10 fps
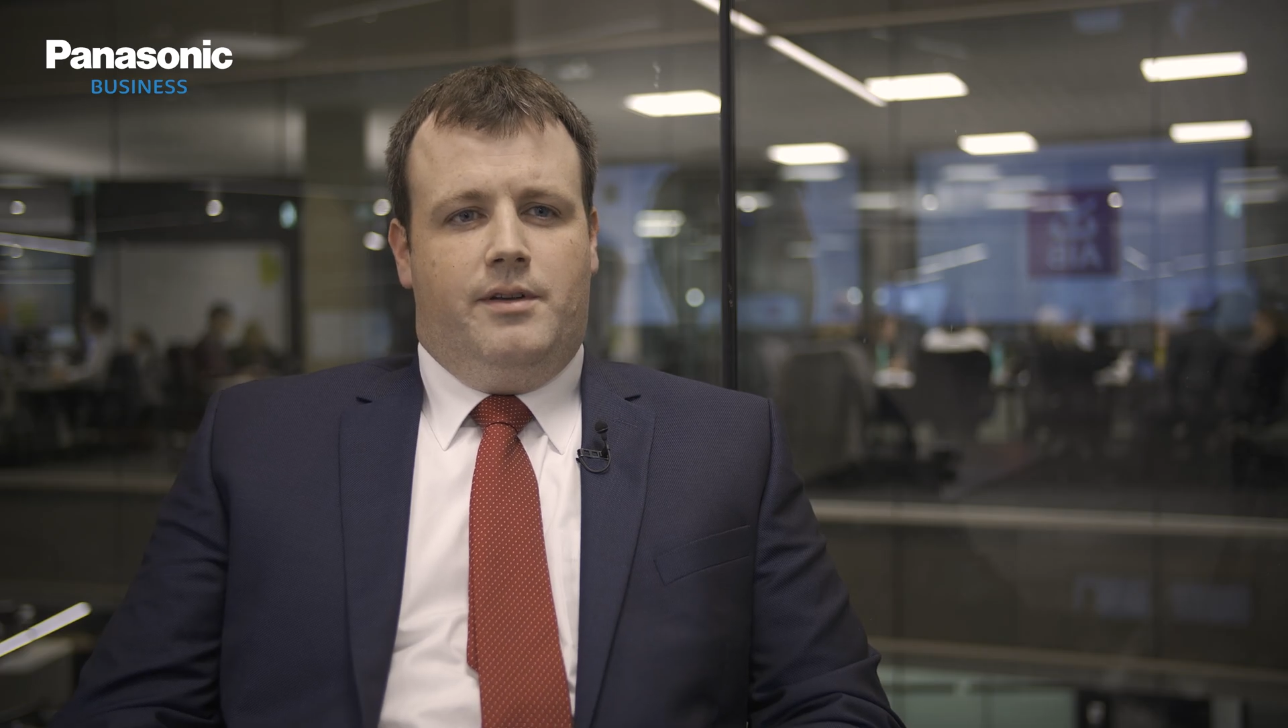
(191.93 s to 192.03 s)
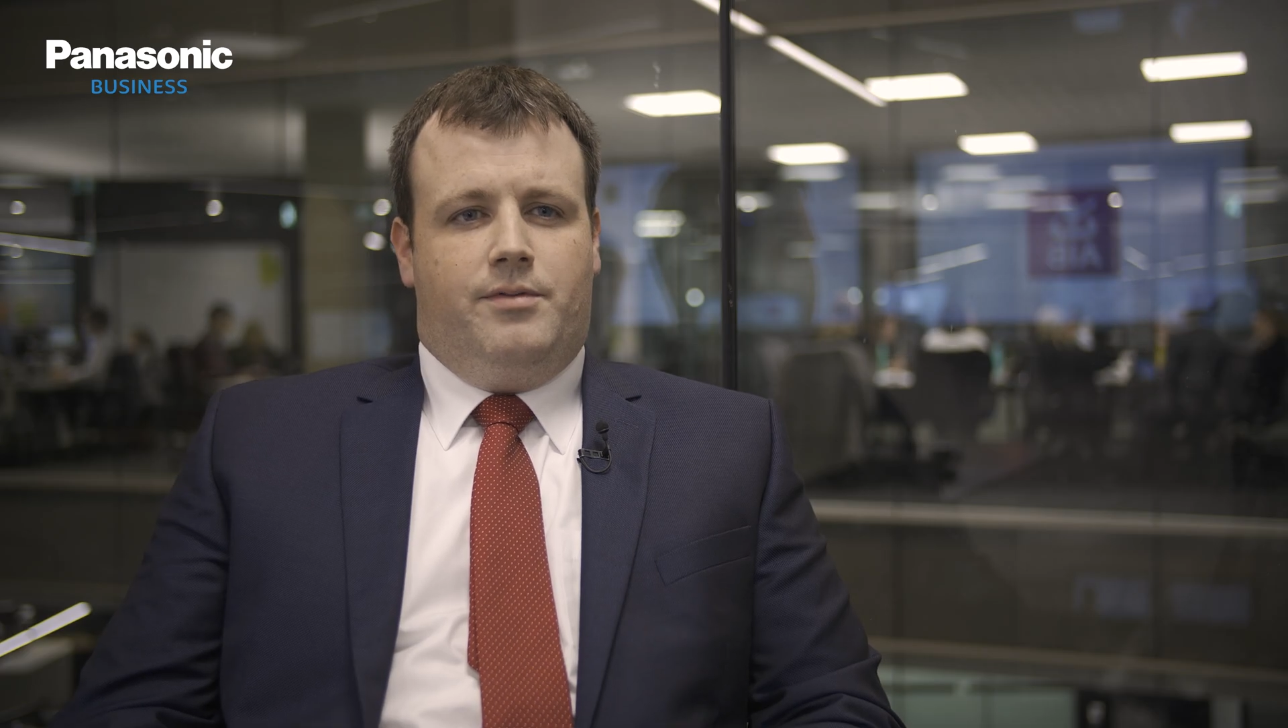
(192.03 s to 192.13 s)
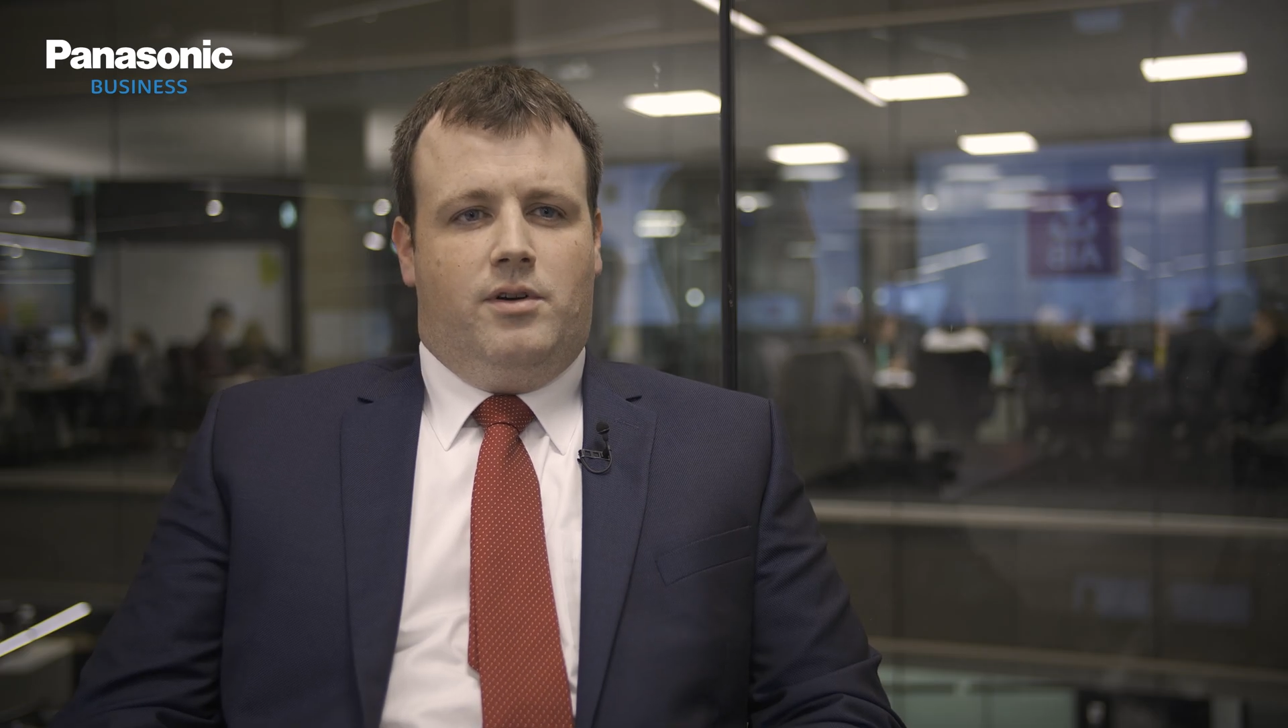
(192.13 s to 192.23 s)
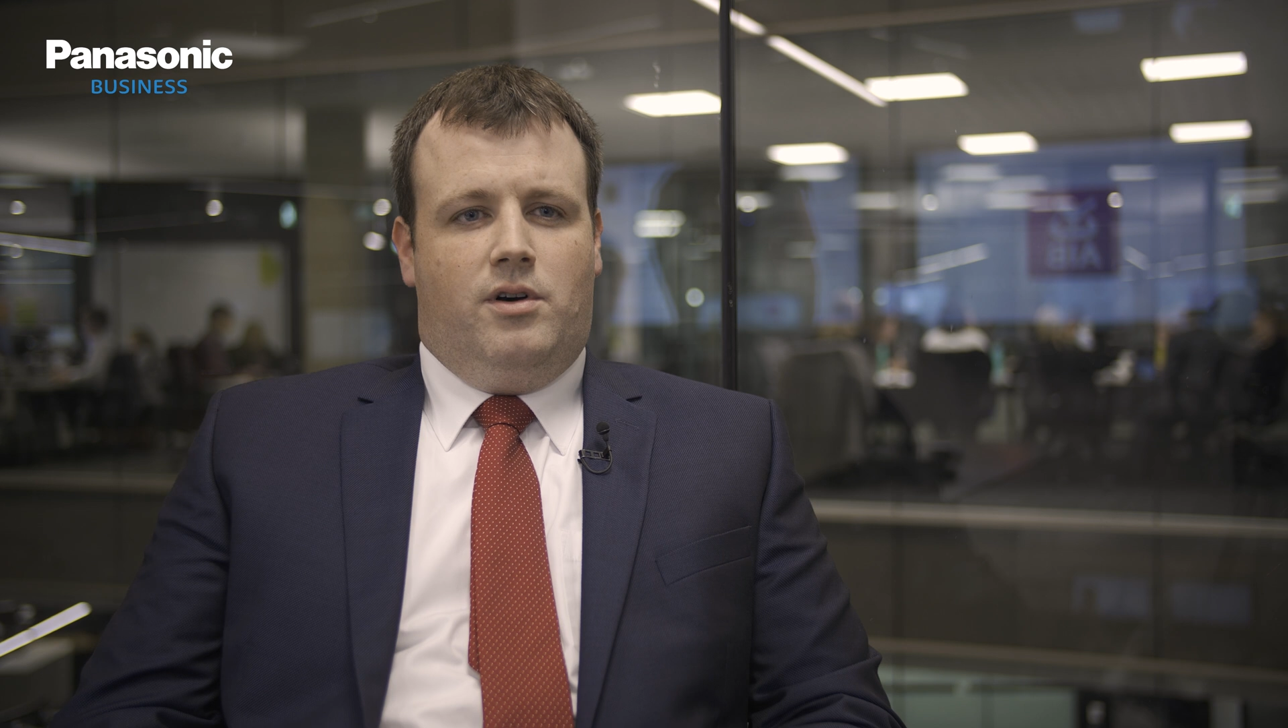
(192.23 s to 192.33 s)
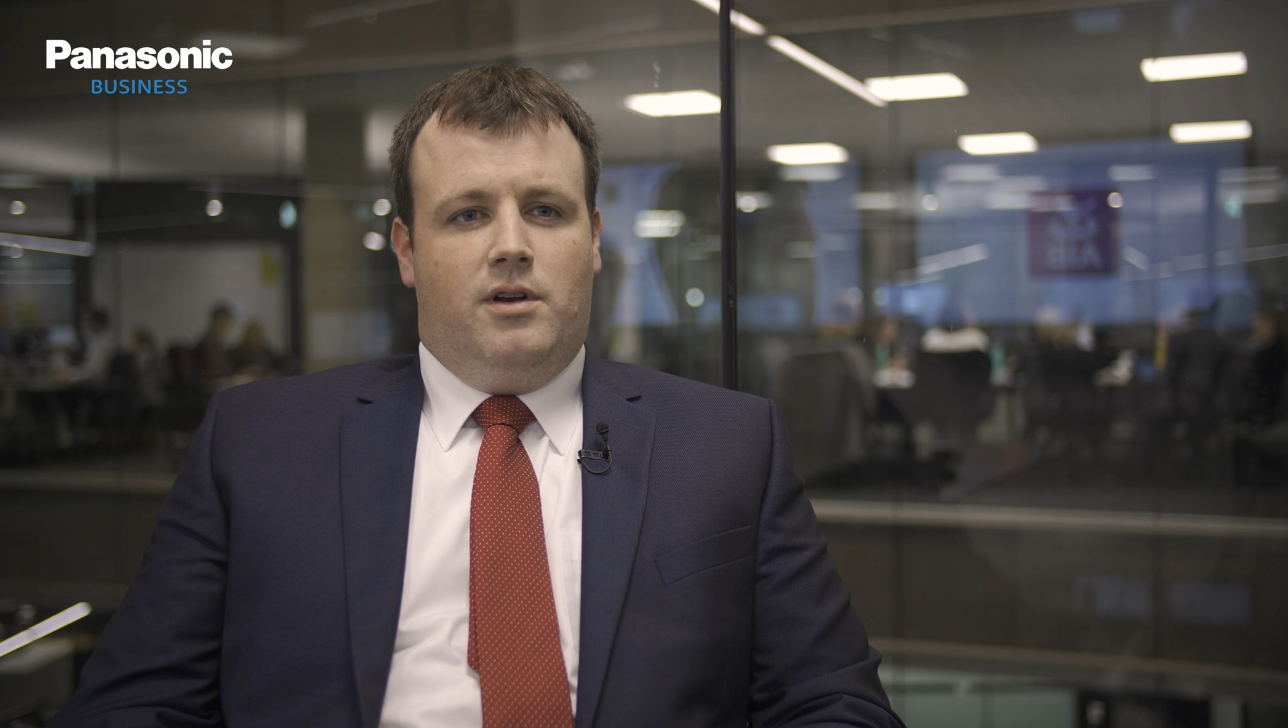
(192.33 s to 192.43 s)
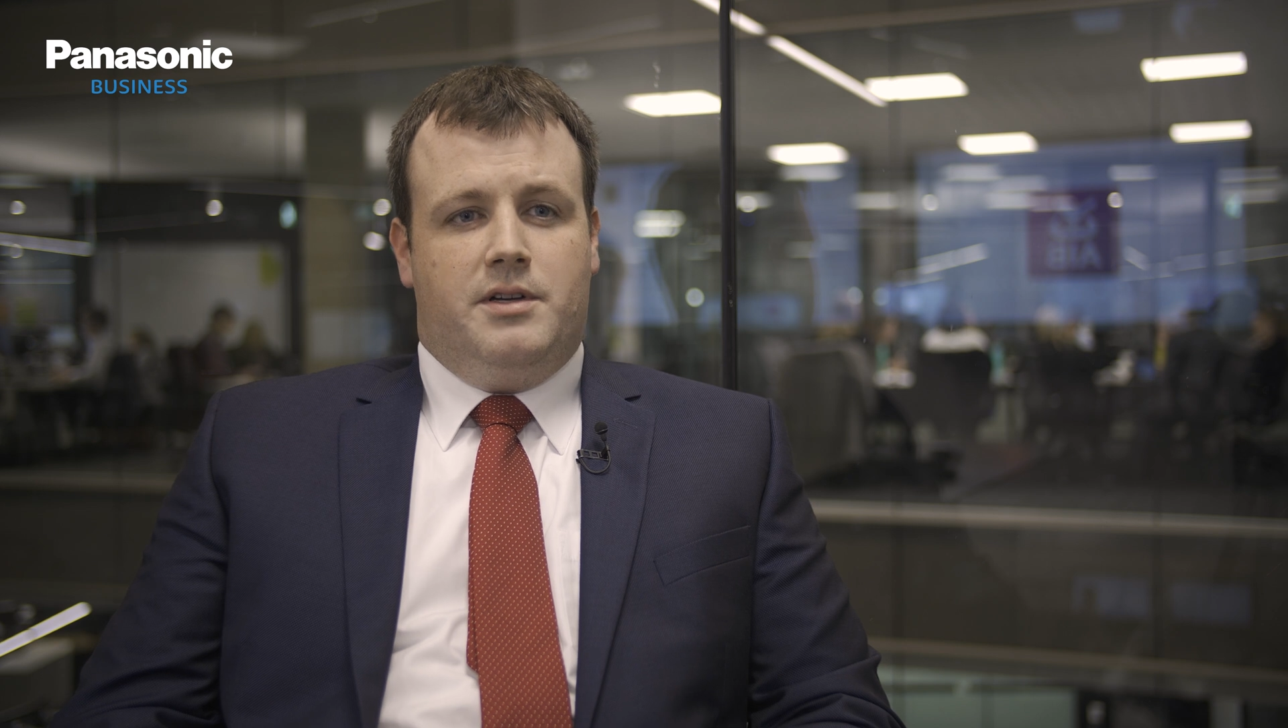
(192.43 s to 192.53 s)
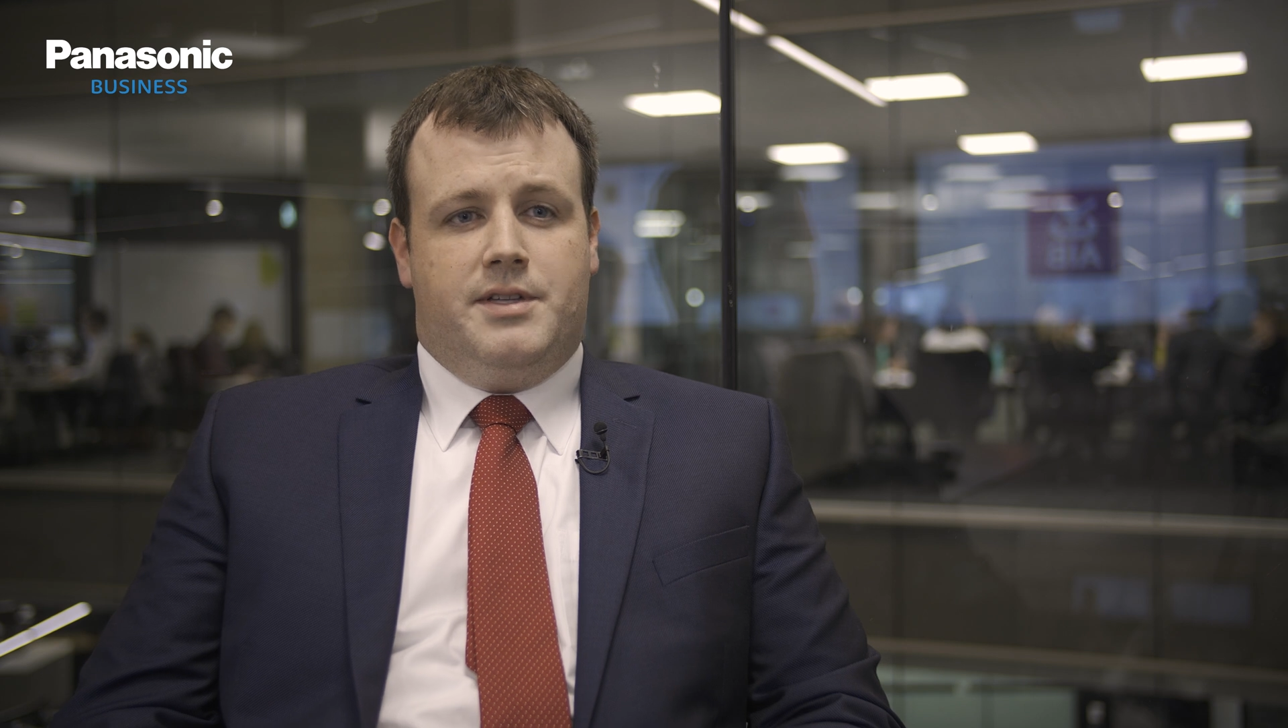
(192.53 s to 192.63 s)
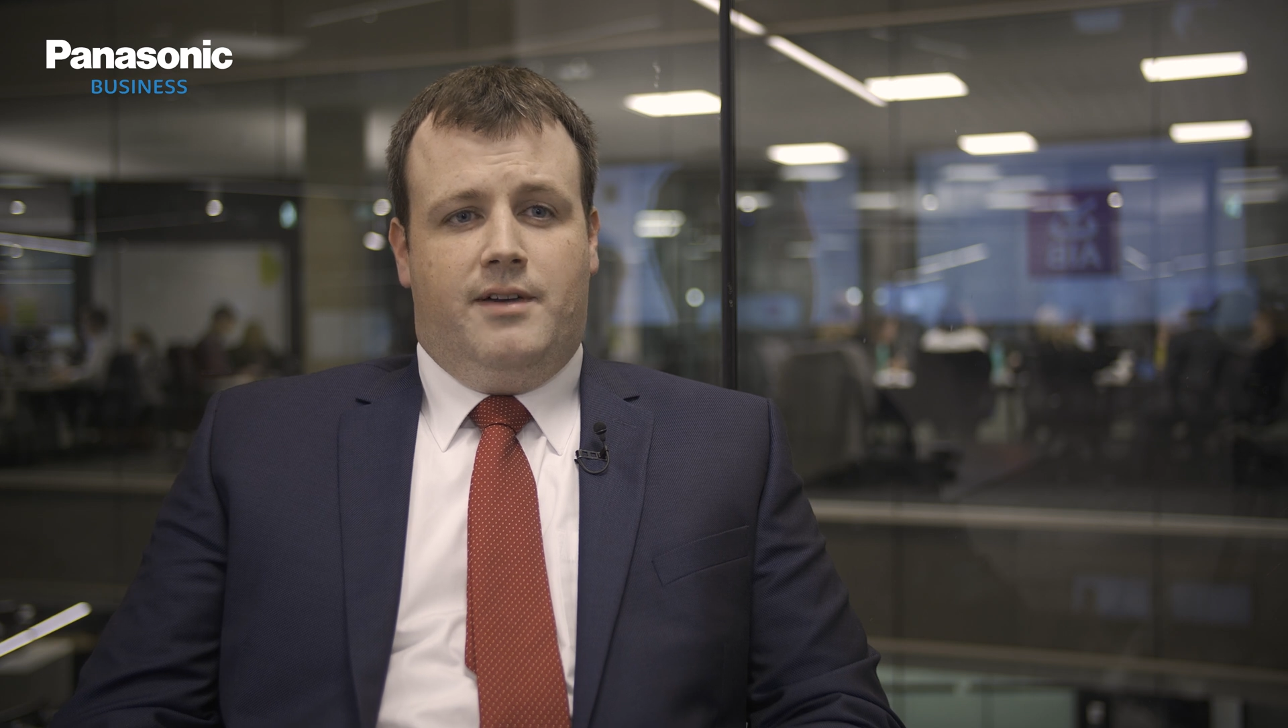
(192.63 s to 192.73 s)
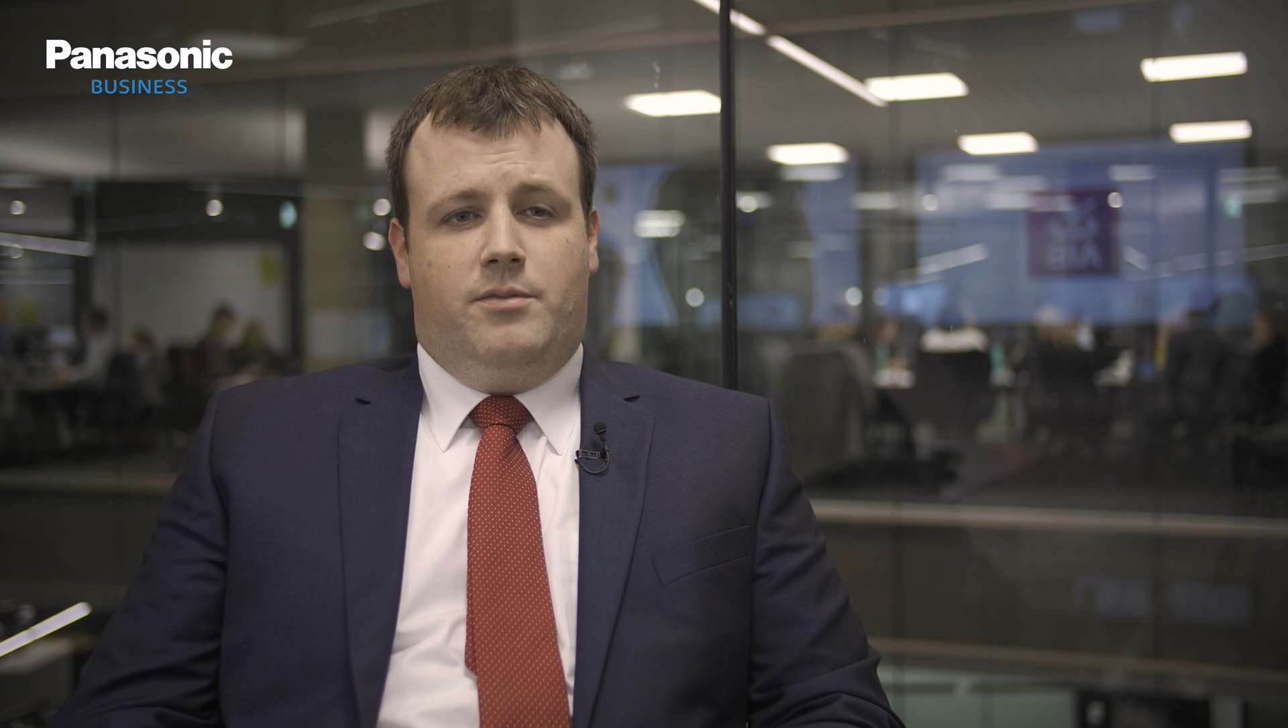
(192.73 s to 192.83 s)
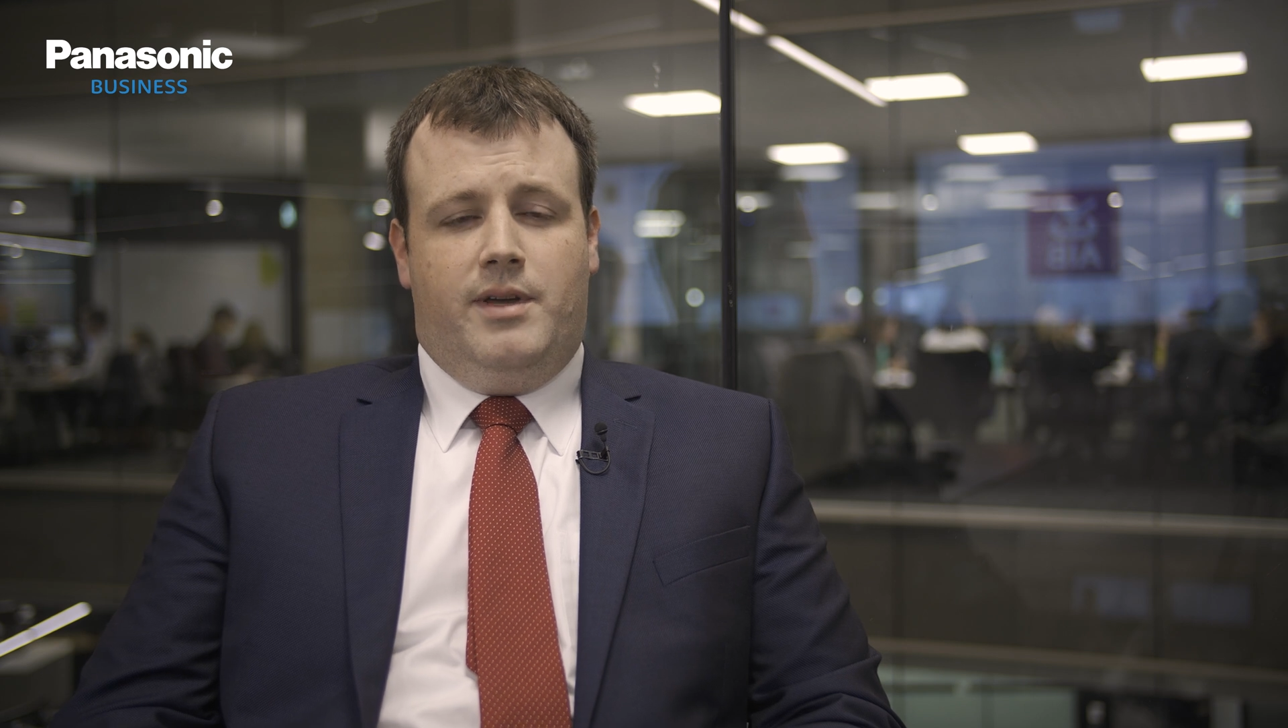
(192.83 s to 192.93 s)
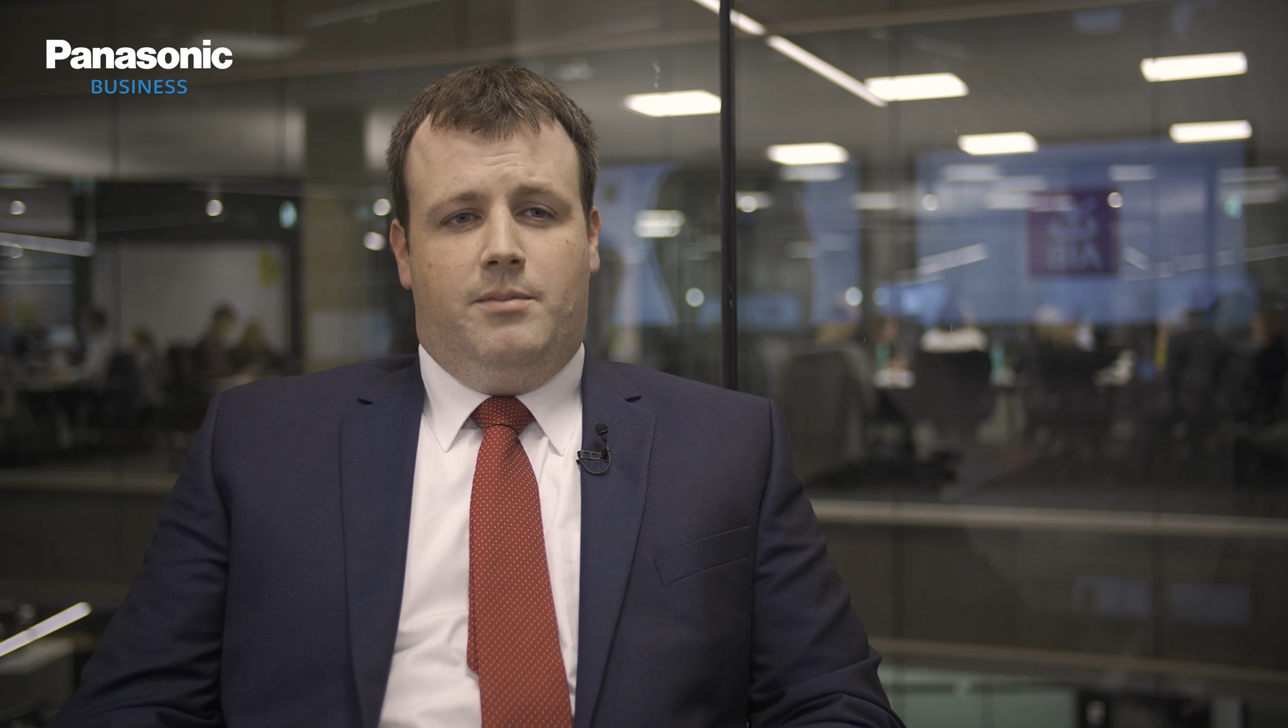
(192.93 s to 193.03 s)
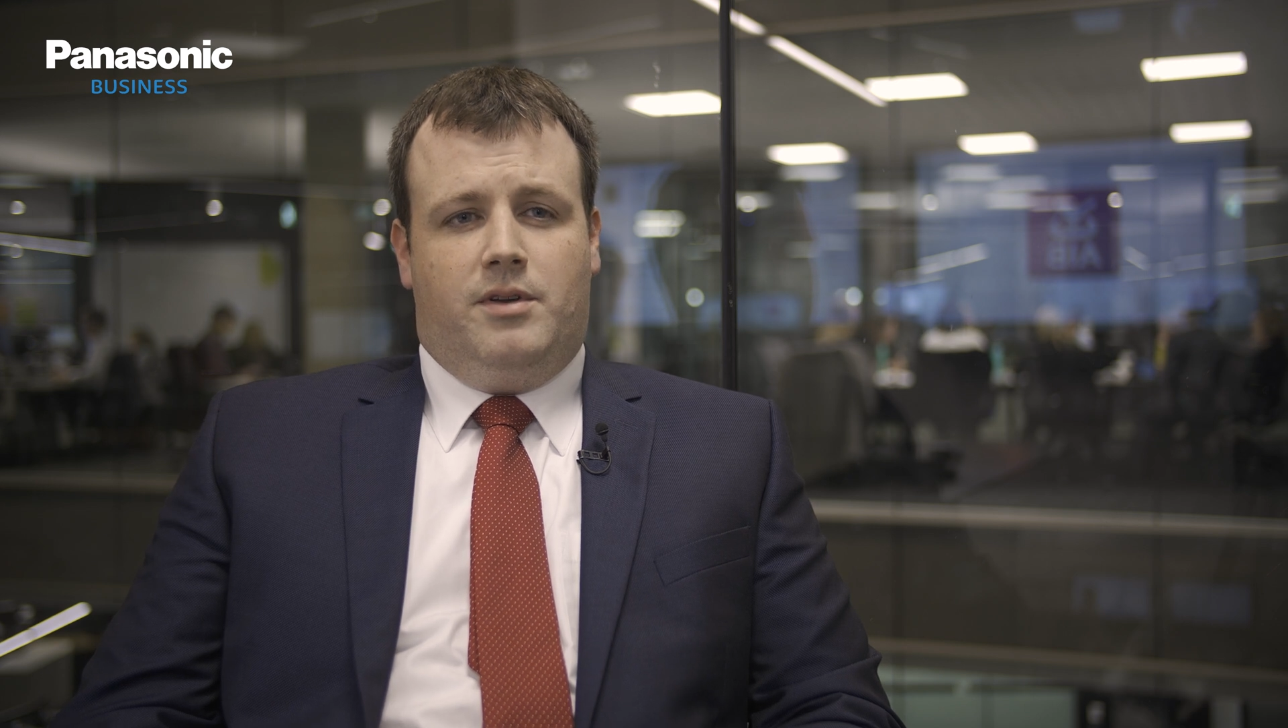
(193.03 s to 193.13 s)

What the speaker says: for all our staff to be able